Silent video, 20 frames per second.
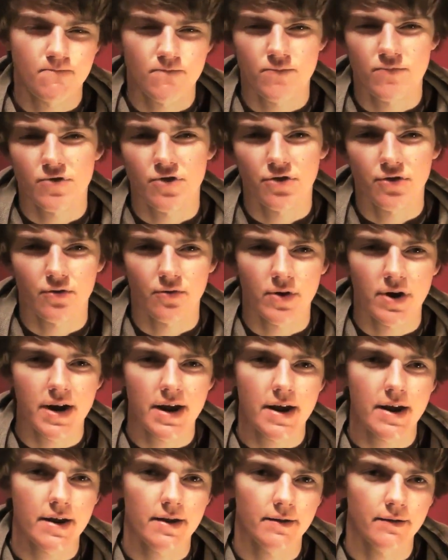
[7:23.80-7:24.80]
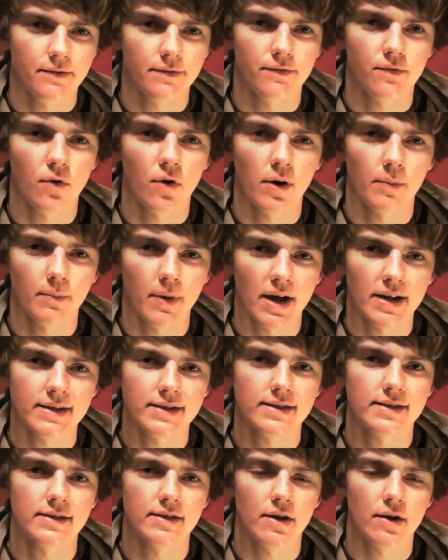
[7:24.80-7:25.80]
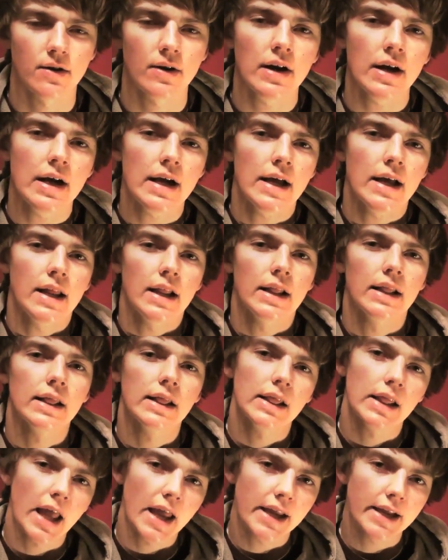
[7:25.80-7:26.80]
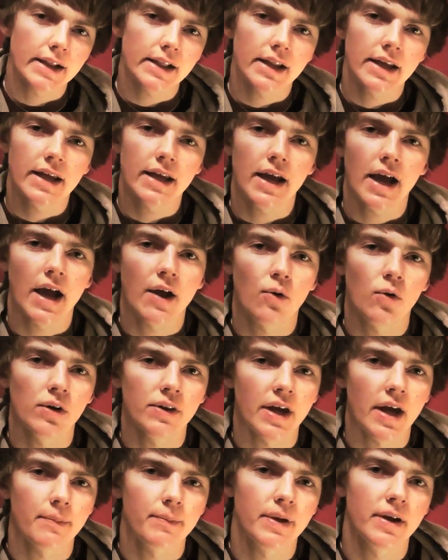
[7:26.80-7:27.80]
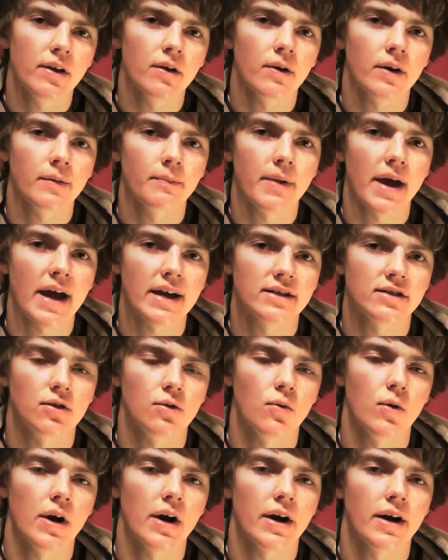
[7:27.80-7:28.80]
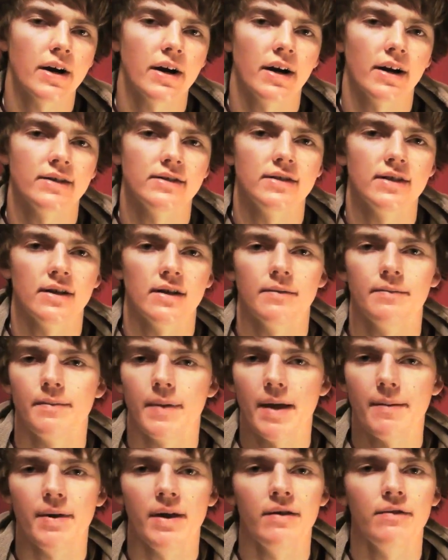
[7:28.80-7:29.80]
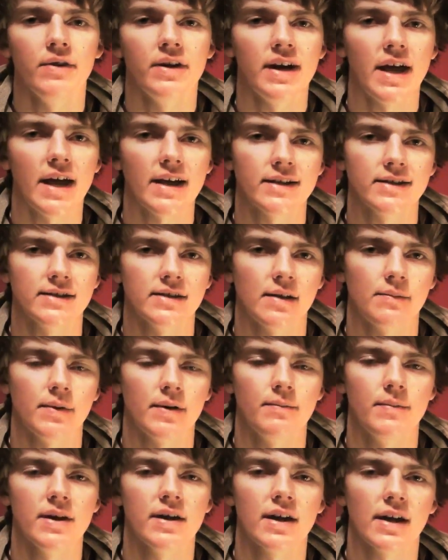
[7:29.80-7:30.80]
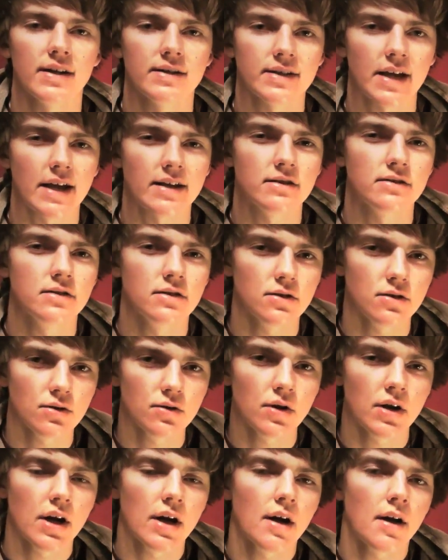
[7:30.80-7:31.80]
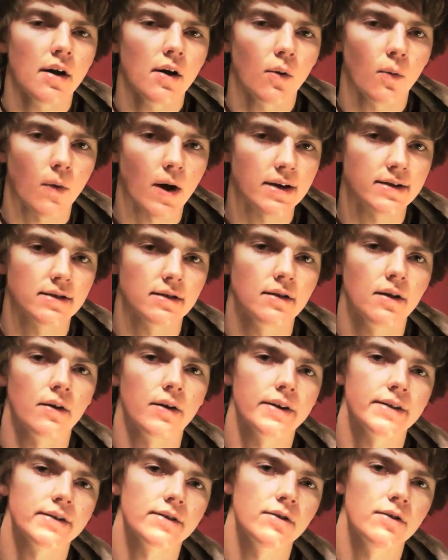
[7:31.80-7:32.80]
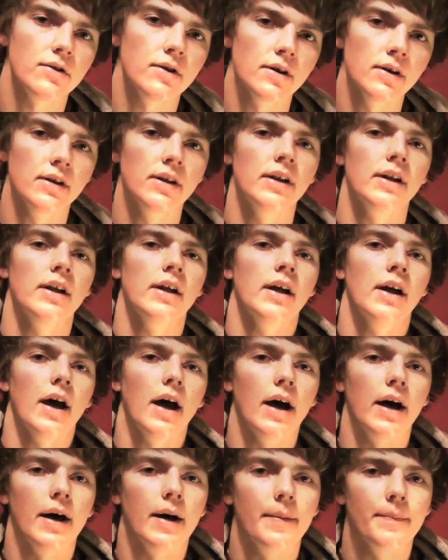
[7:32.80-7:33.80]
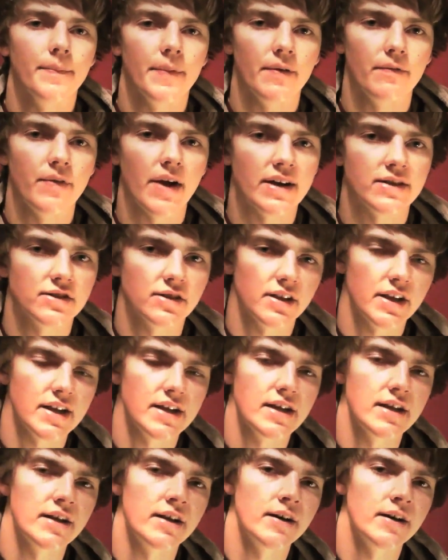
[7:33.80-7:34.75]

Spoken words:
3-4 months, so likely I will not be going back to work until maybe even next summer, because I do want to go to school eventually.